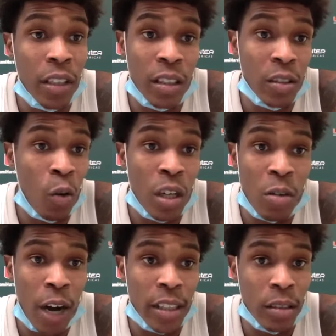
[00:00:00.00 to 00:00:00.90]
He's always
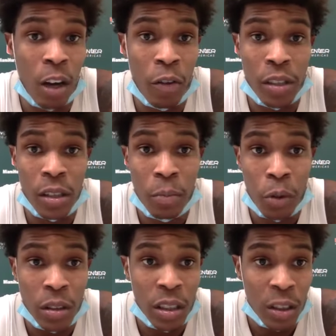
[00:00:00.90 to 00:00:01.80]
crashing offensive
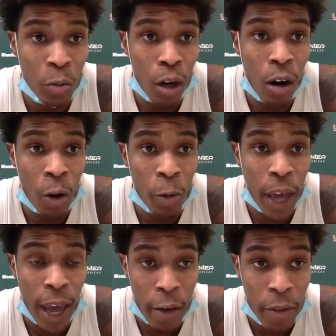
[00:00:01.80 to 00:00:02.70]
boards. He's the one guard we
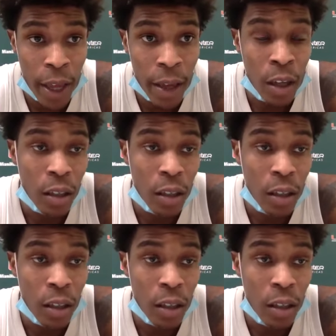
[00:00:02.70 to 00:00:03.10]
have that,